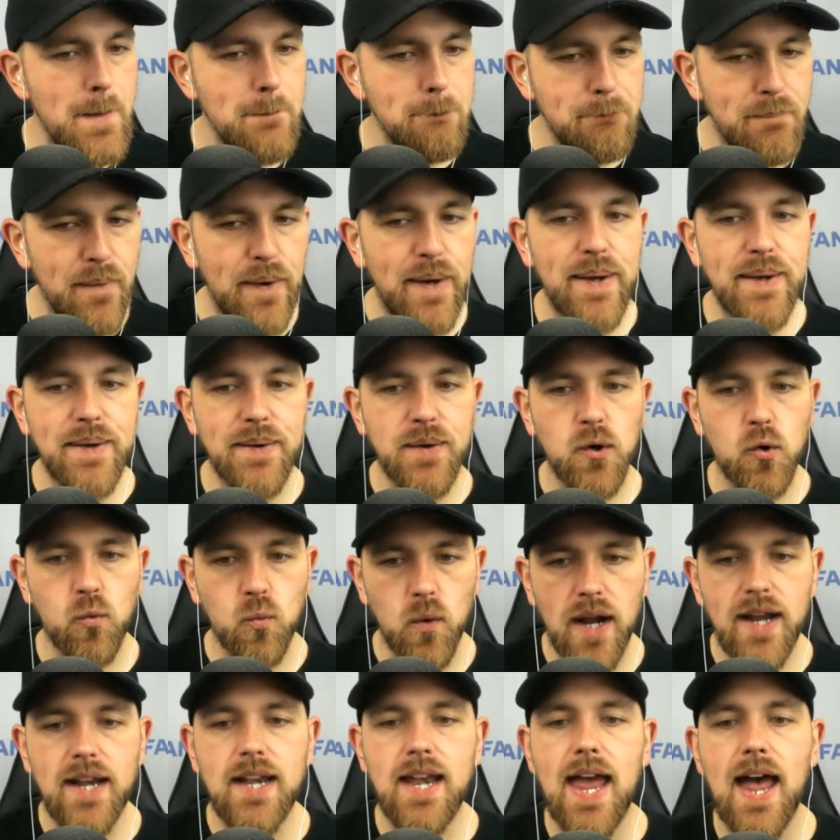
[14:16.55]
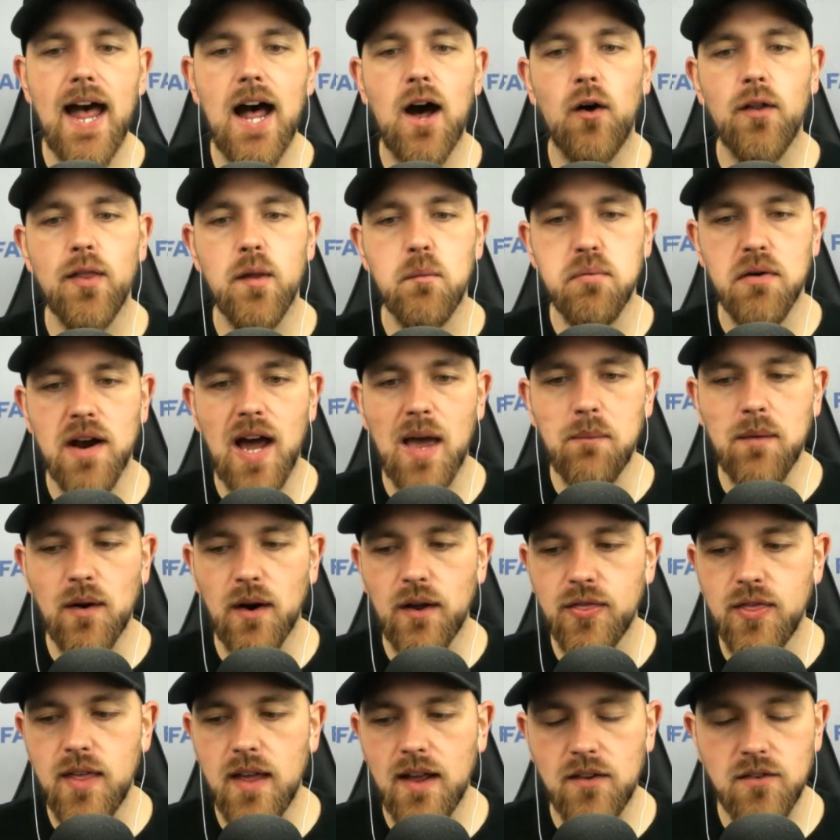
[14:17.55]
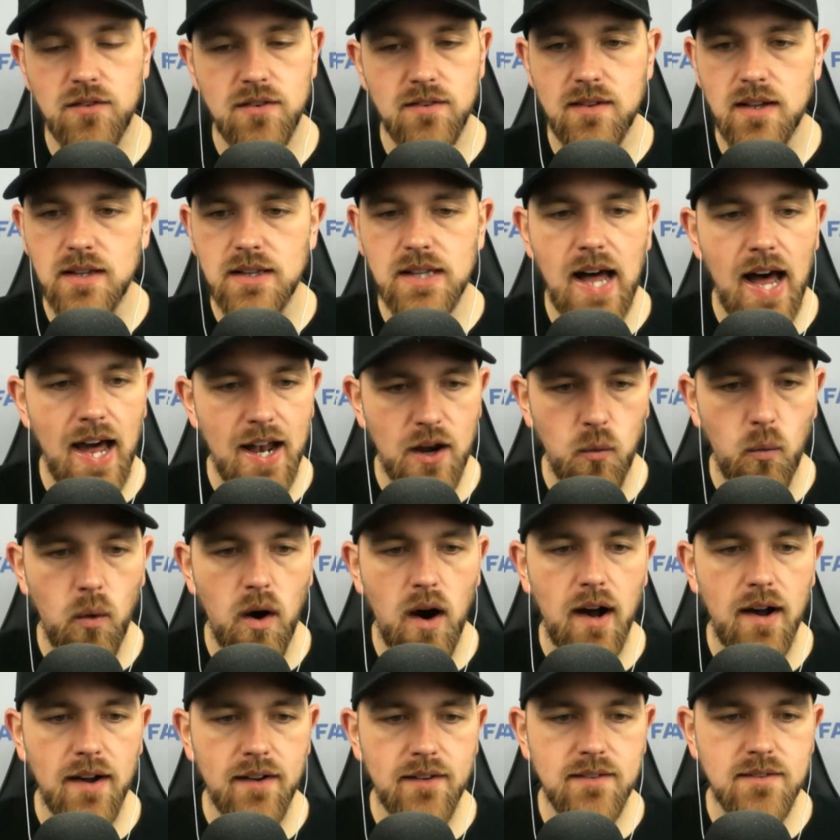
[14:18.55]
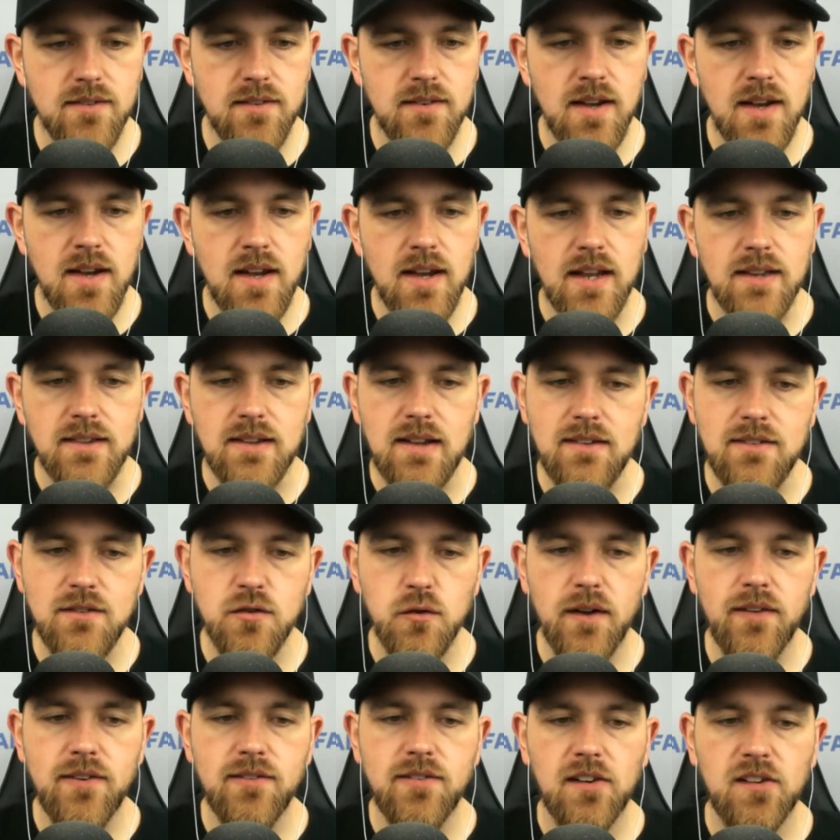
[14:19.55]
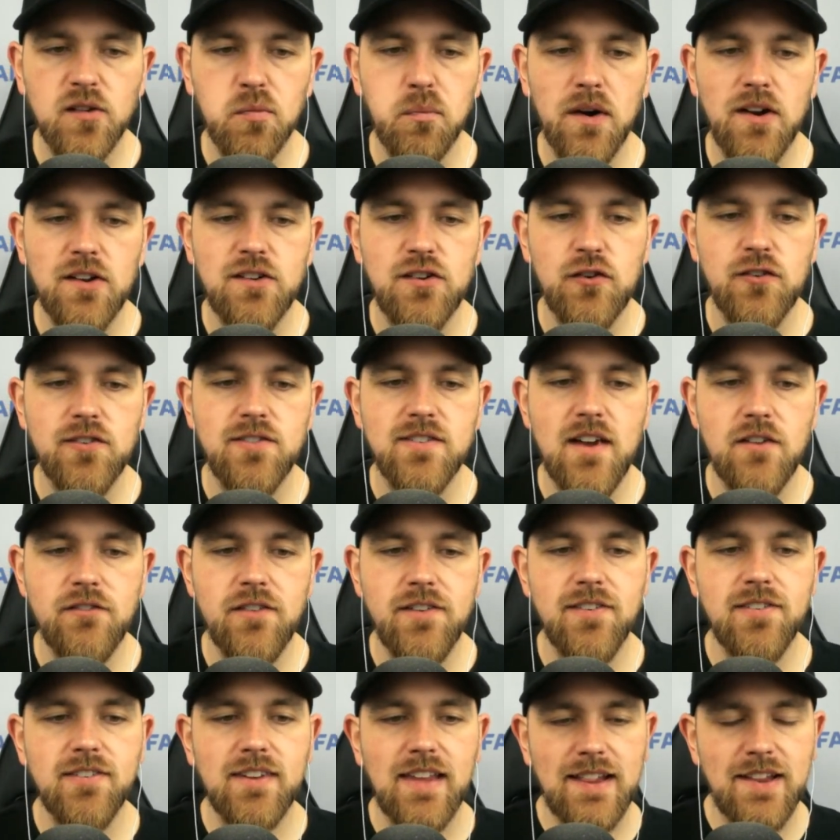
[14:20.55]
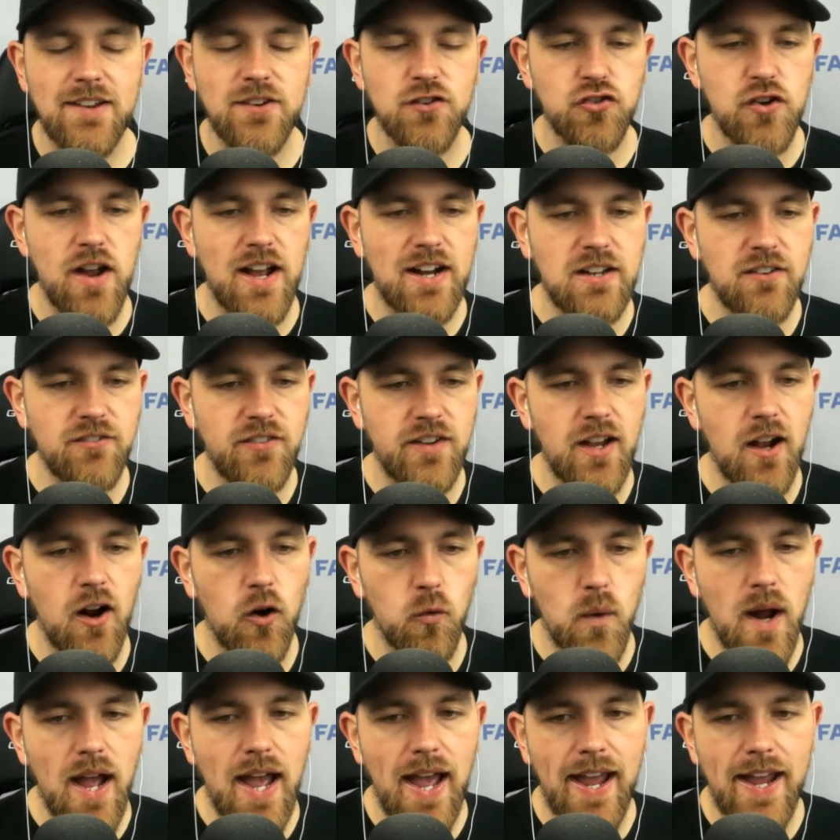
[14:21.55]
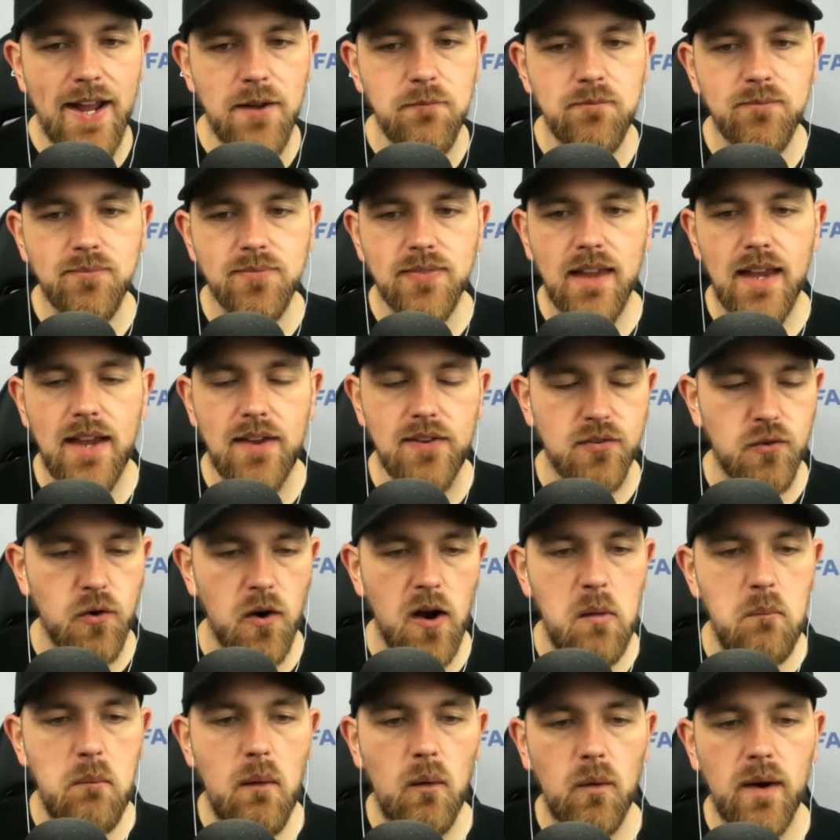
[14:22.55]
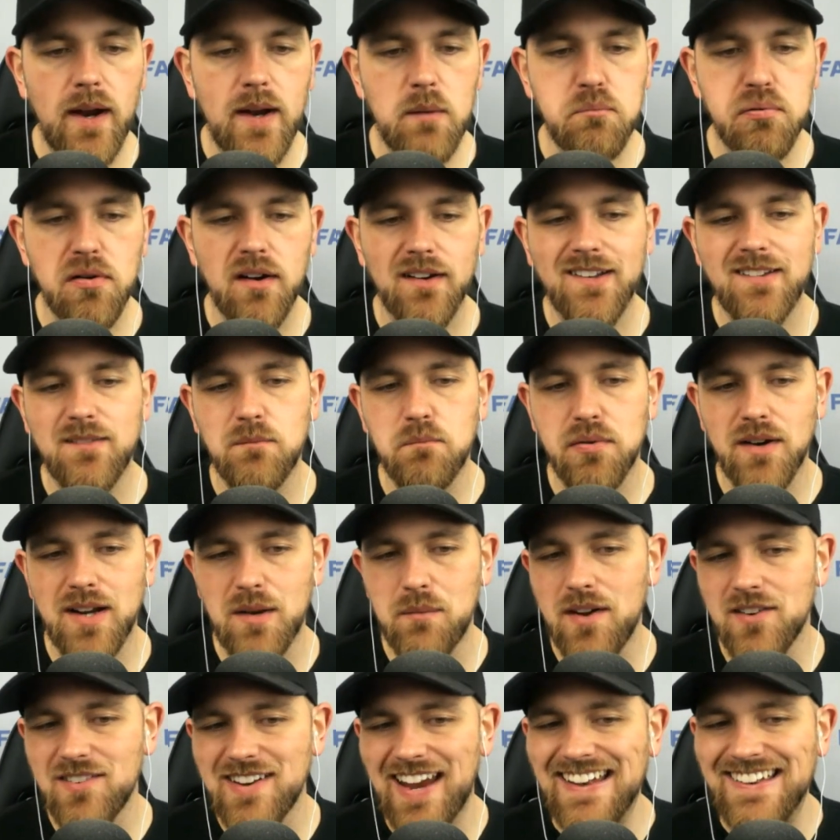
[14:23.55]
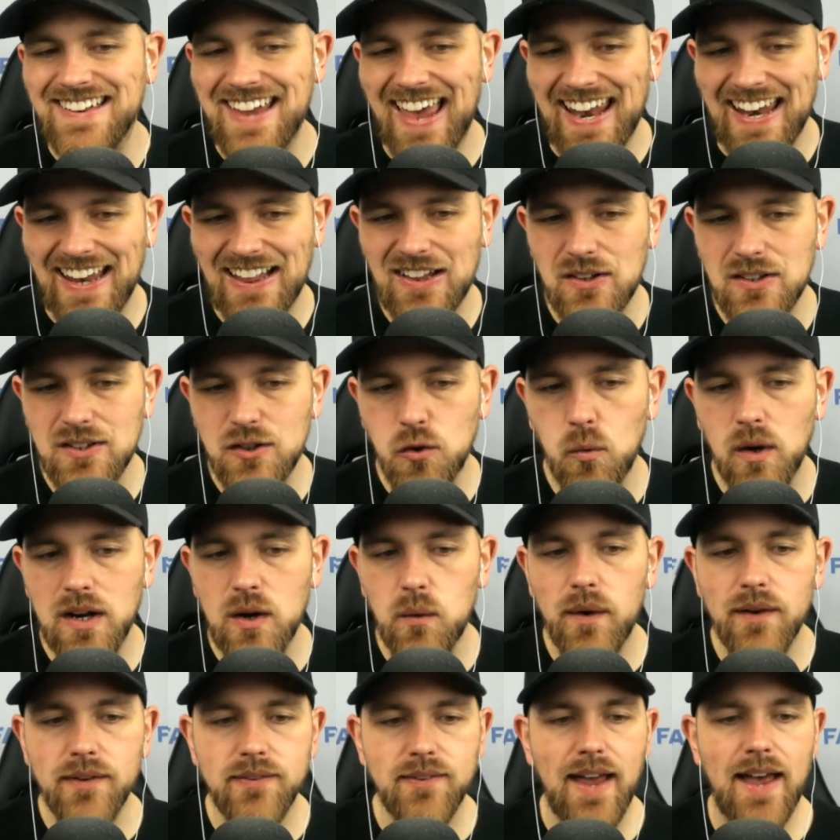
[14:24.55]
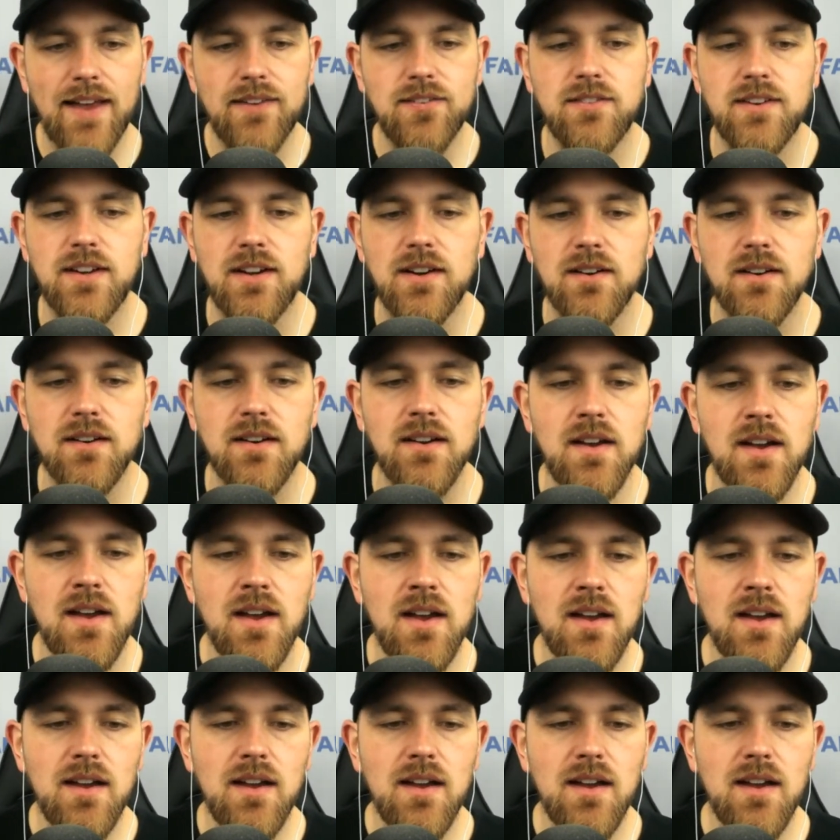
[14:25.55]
But right now, the primary thing is just a lot of walks. It leads to a 6.27 skill interactive ERA. His ground ball rate pretty much identical to what it was last year.